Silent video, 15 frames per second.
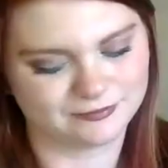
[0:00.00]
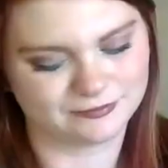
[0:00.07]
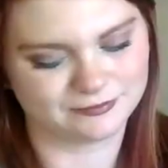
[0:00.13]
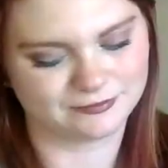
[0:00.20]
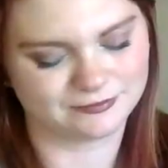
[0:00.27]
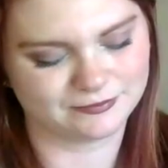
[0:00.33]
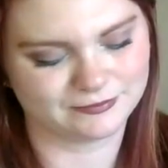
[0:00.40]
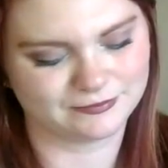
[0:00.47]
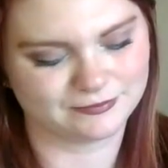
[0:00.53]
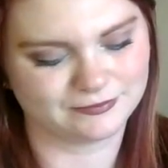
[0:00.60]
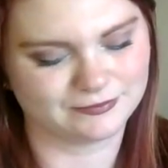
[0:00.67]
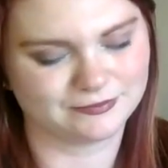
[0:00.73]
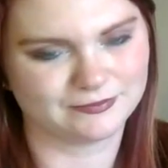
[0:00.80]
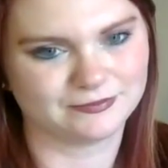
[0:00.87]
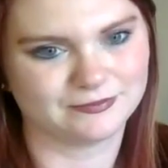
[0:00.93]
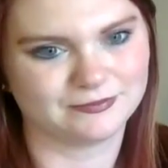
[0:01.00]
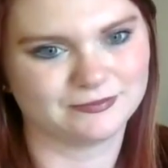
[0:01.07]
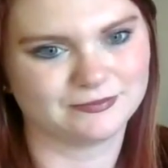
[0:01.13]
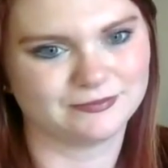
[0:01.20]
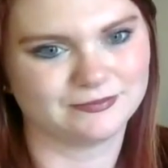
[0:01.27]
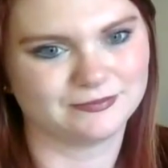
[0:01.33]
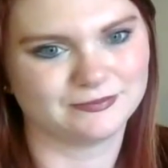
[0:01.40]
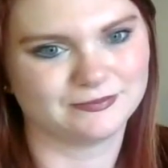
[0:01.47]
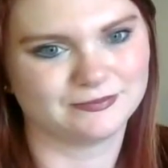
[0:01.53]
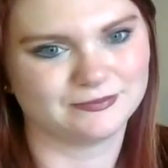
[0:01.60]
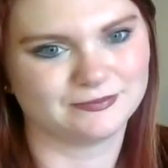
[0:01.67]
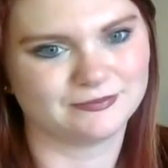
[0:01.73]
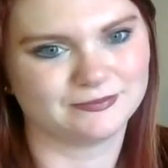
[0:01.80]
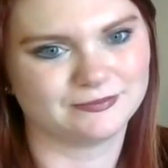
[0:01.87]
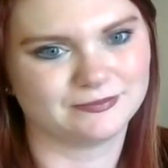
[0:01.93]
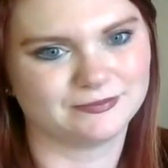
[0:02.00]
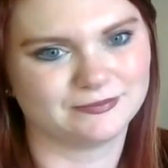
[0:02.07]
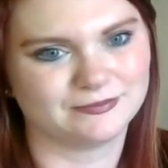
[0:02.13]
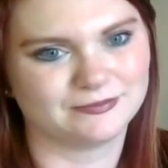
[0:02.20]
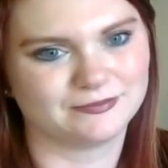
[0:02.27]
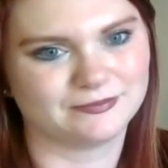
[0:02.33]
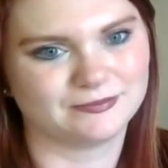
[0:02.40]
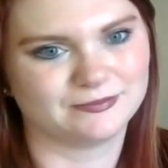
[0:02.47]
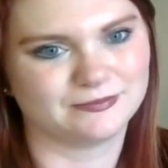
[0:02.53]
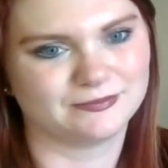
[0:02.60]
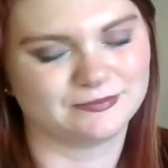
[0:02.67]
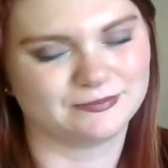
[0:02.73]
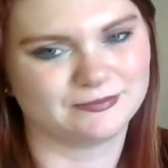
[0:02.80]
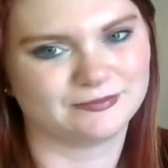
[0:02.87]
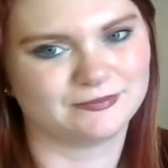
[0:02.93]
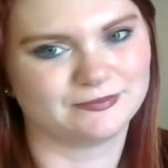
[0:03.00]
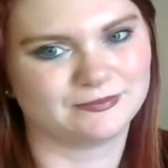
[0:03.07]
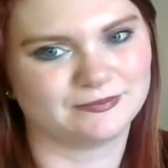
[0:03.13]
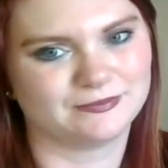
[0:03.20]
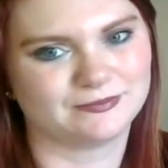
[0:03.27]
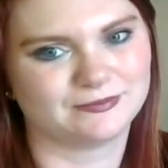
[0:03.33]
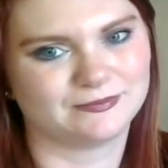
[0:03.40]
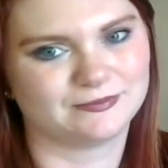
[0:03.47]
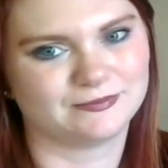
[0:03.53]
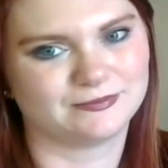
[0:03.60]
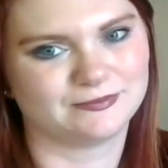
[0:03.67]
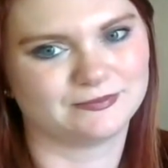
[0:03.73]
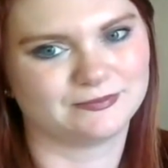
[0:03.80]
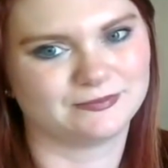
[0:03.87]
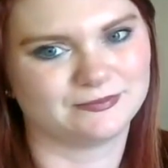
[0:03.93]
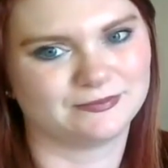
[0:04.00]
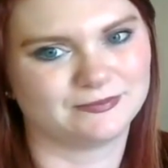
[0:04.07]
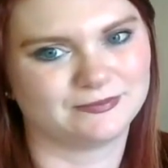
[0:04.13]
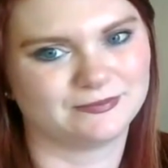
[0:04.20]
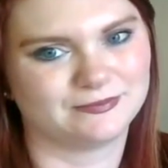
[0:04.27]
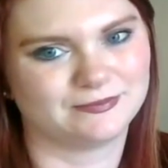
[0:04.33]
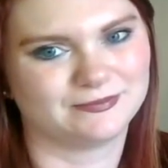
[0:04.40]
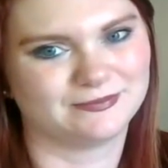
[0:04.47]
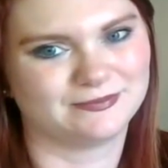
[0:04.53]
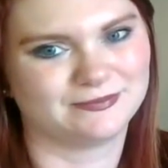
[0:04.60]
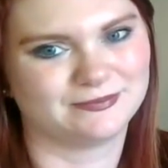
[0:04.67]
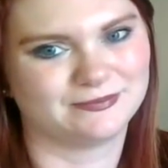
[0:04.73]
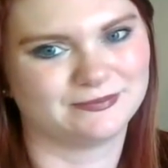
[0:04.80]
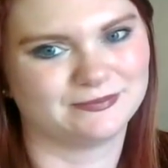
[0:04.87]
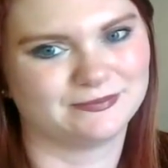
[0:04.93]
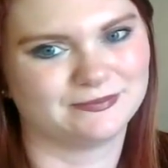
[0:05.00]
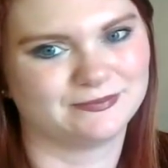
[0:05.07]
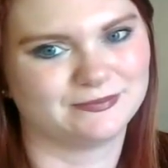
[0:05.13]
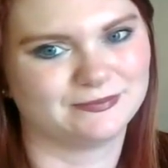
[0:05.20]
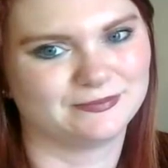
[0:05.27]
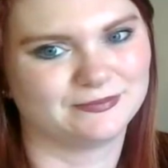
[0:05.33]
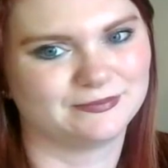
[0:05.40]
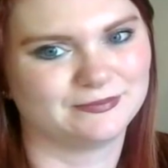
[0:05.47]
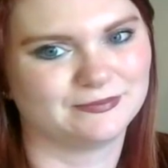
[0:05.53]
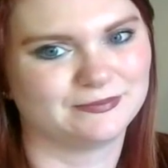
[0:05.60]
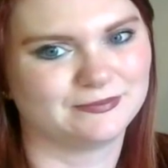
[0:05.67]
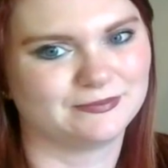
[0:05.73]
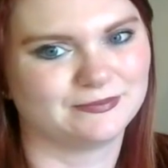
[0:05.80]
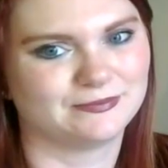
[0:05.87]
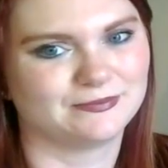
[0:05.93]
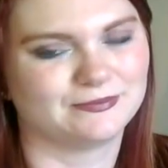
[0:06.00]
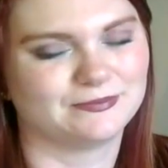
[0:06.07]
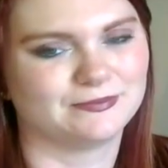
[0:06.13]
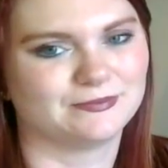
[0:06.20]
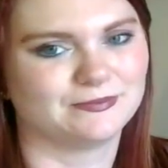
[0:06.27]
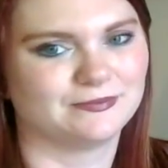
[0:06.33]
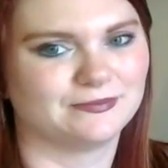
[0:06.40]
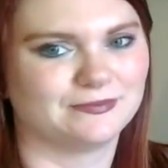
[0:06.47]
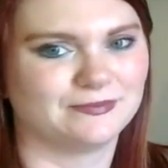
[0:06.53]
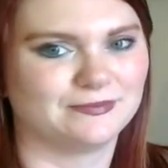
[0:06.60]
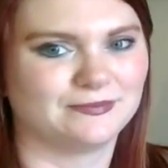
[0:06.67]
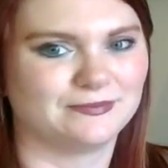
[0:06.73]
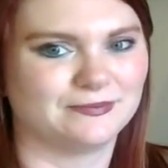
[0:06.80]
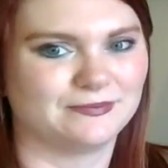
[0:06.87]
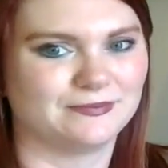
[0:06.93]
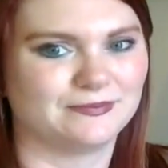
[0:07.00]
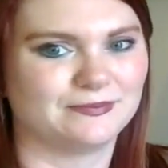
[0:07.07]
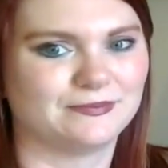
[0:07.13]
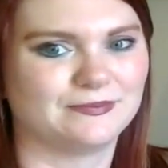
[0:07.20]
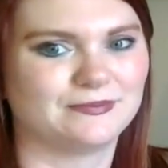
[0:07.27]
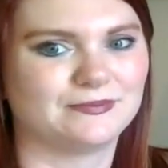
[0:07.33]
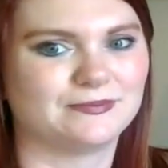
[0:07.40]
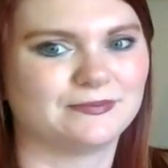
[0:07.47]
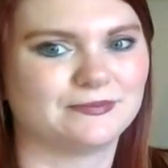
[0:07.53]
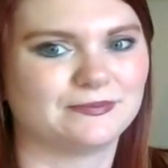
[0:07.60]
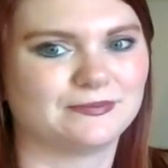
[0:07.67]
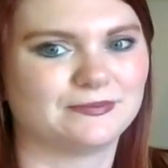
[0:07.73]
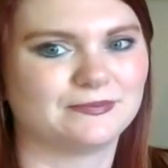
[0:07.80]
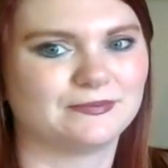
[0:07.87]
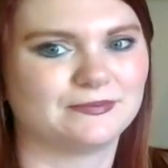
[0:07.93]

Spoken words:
This person isn't speaking.